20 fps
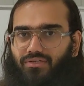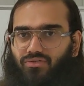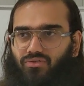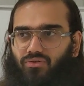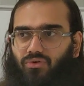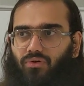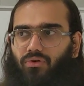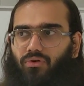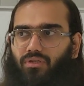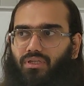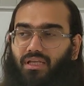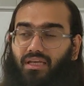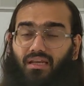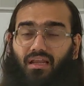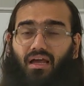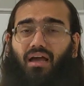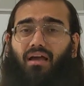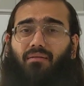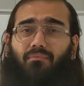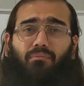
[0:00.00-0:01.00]
a solo,
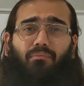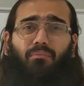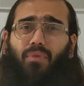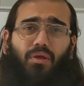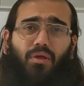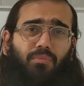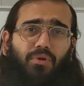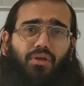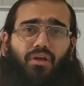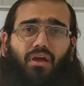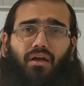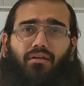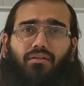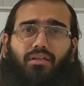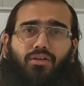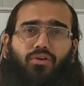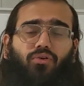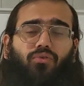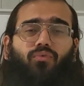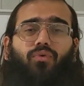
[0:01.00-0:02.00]
then maybe
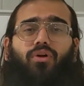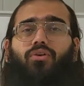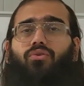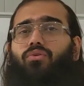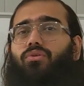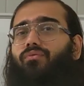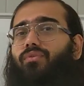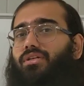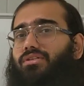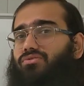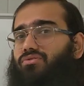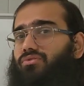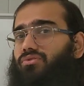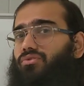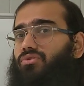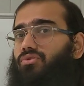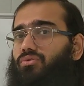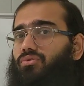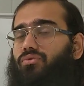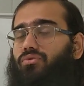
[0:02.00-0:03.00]
they don't want to invest
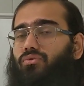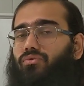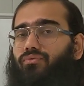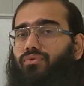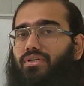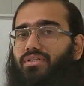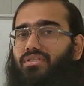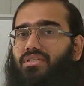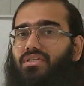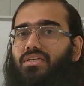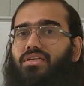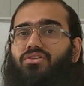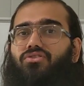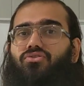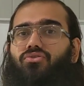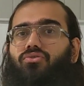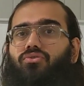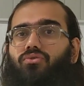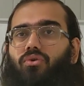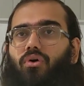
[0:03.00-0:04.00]
on you to first teach
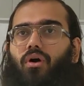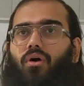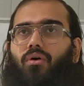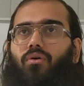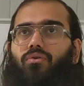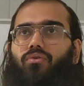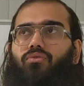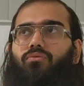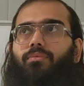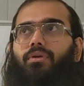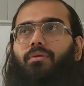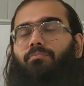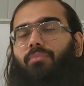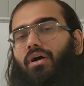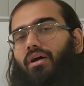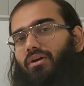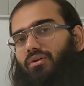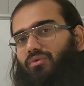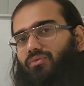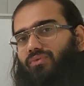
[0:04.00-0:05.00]
you how to be
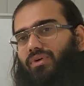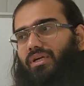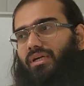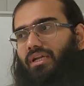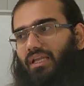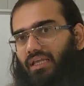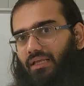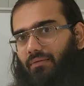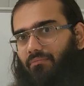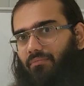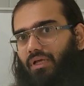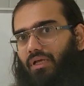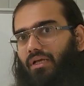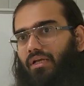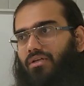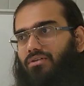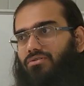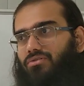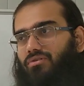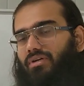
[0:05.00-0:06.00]
part of a team.
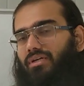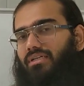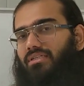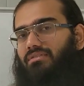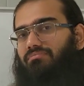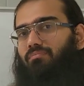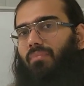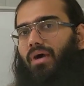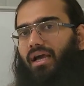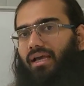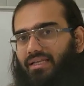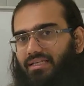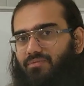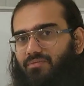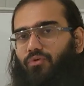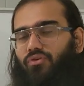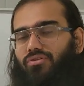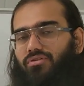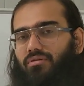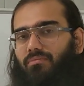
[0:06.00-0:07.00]
So it's my
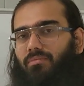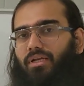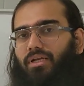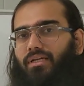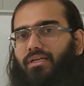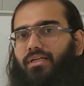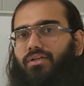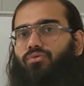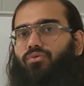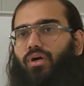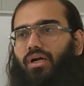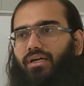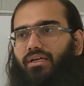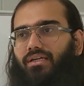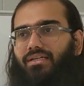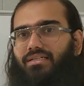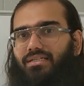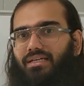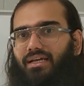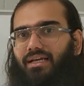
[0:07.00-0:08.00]
responsibility to
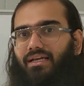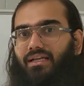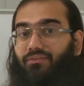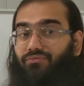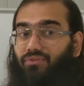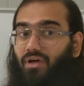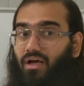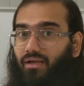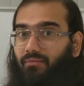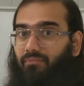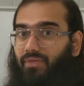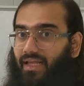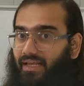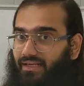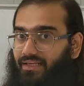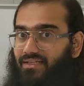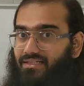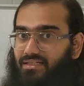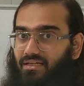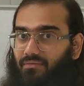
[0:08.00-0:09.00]
understand if I'm
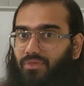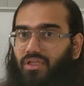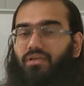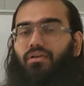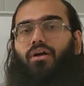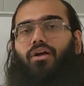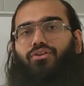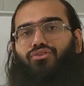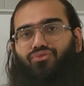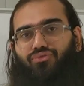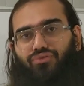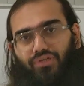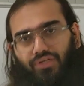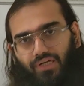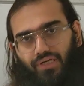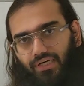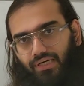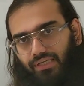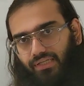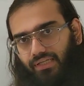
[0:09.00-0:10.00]
lacking something, I should
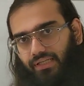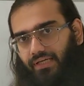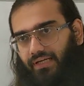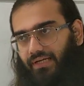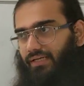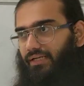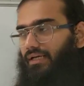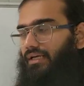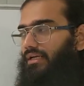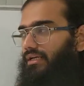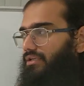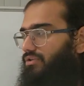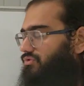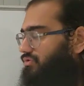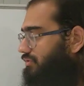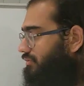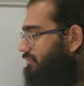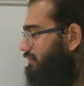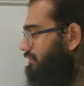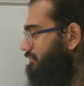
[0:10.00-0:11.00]
learn that.
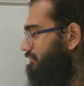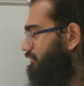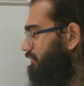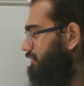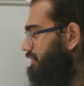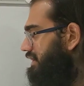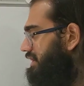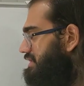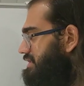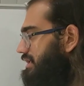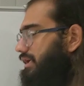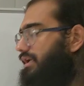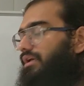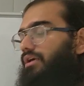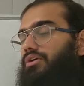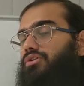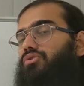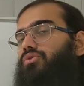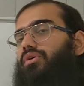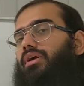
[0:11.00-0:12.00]
So for this,
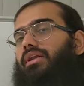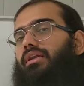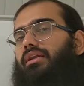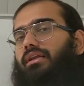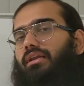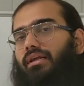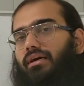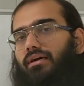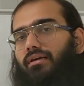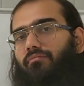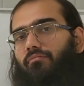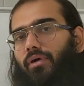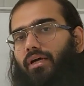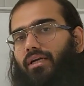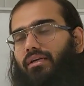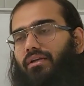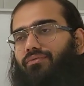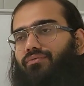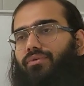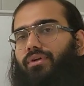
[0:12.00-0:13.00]
you can learn
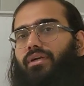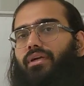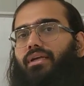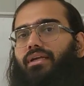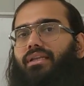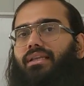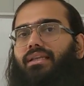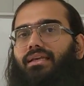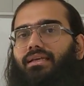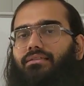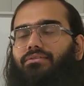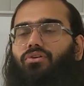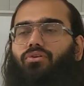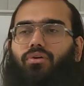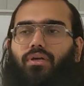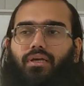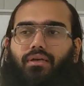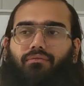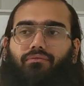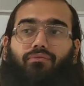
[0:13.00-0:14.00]
by different techniques.
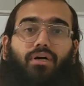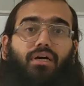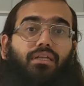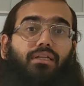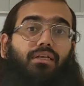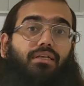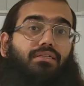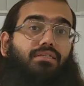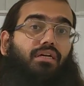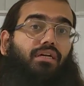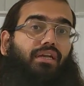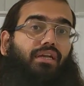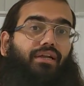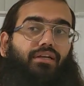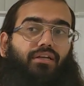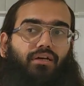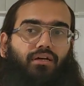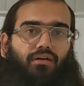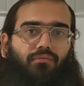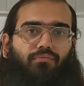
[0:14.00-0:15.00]
Okay, one is a
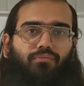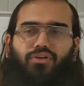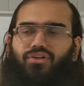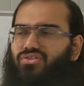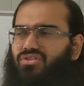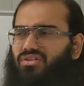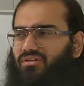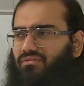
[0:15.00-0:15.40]
GitHub.